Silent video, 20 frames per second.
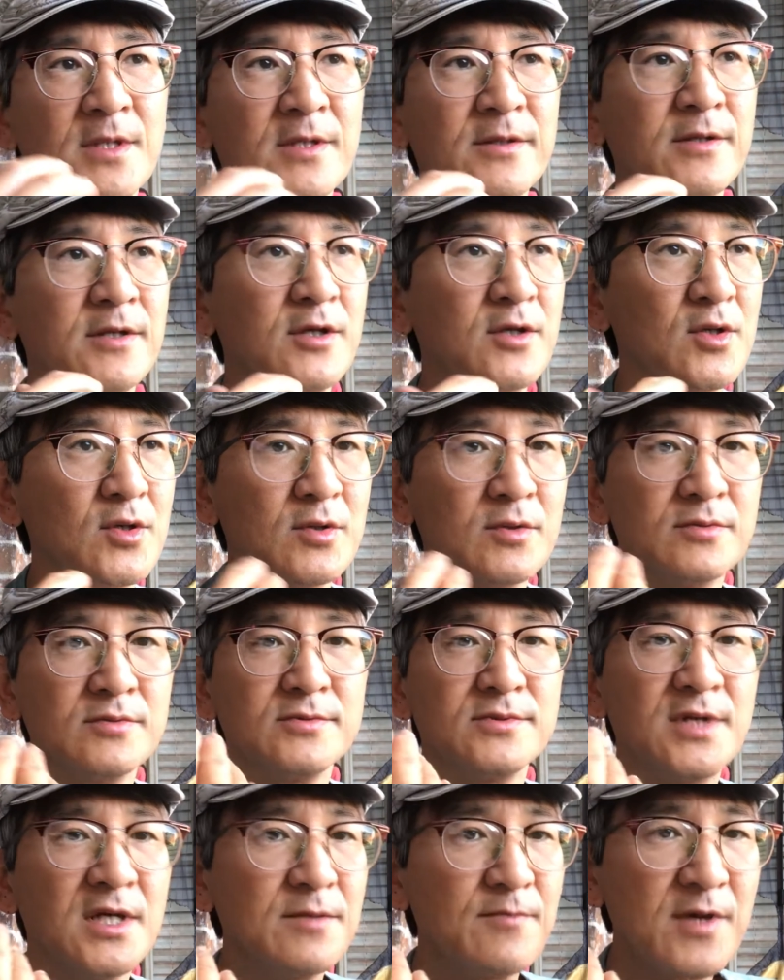you know,
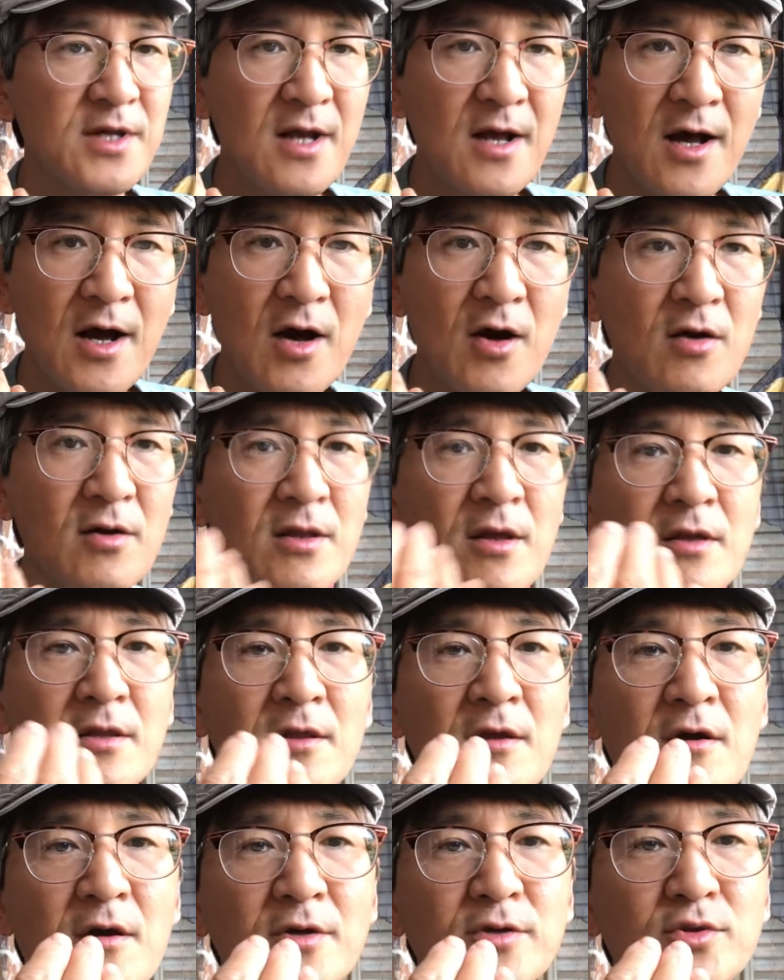doesn't matter how
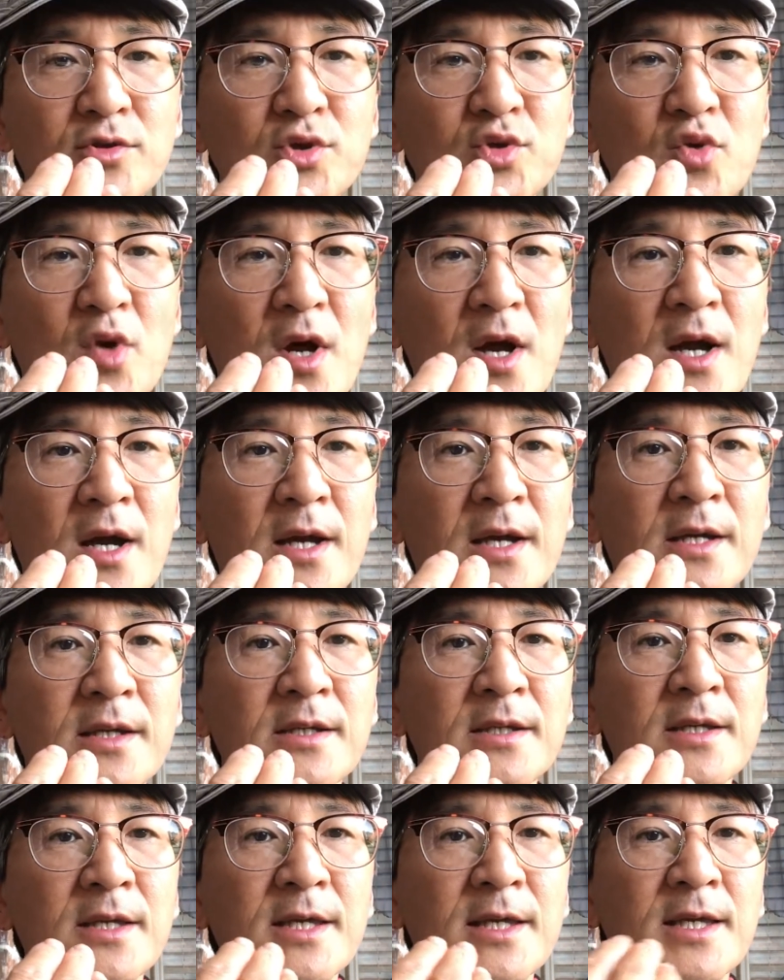long you dry,
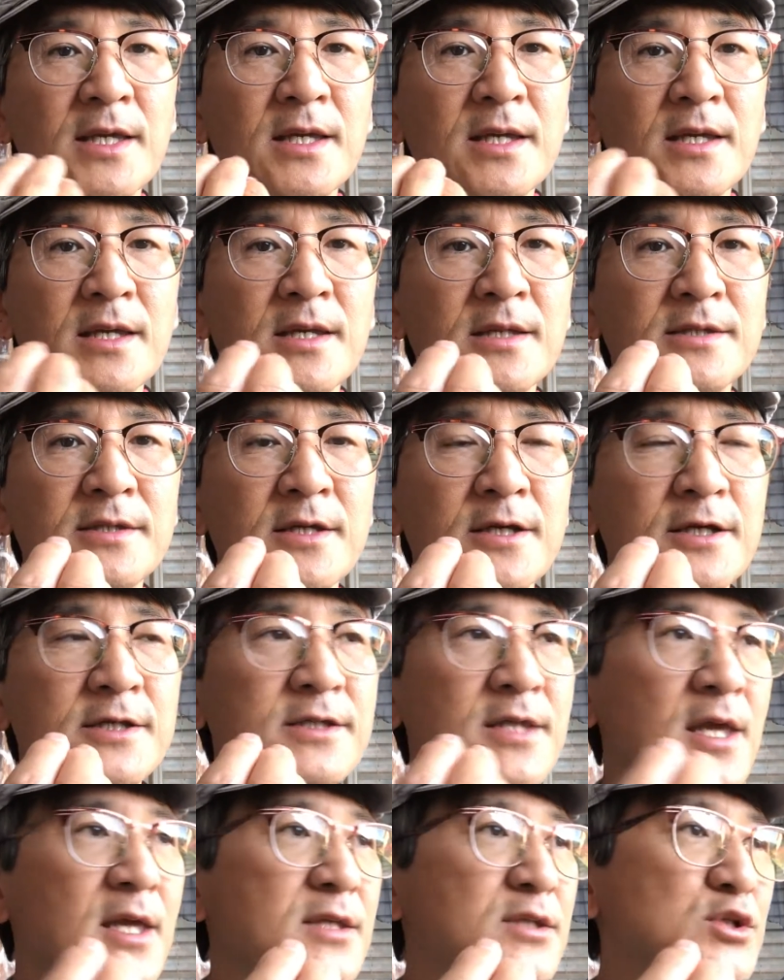it
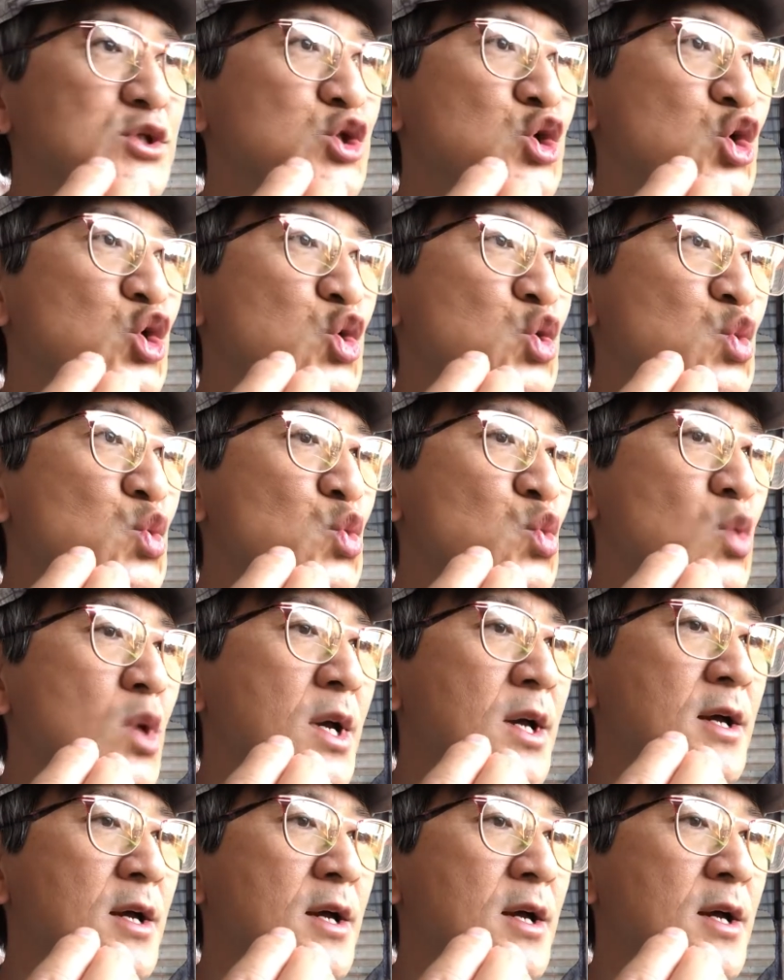tends to